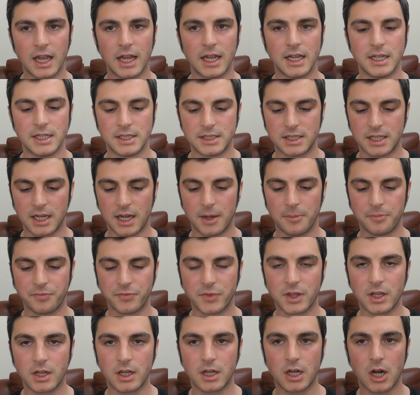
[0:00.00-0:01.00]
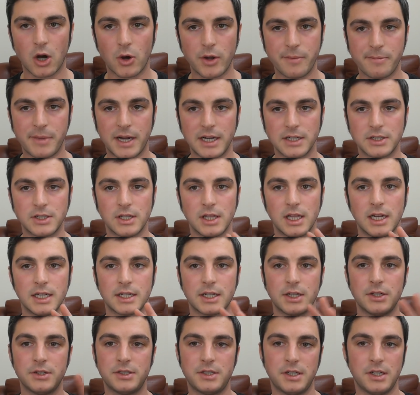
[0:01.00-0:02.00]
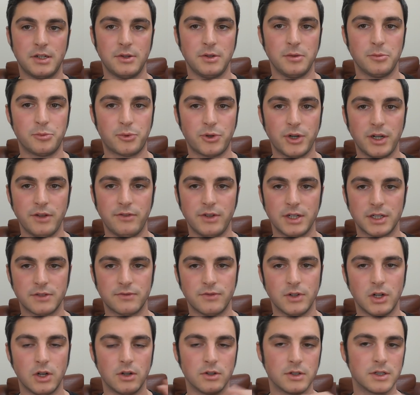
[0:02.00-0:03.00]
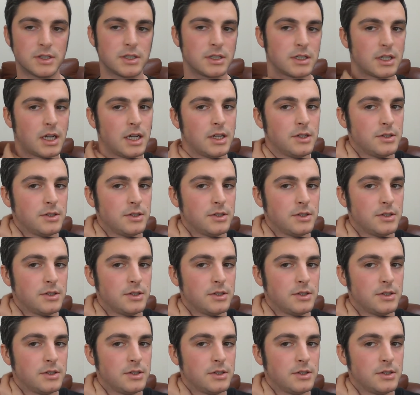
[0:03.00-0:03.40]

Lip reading: is going back to like I used to do in previous vlogs.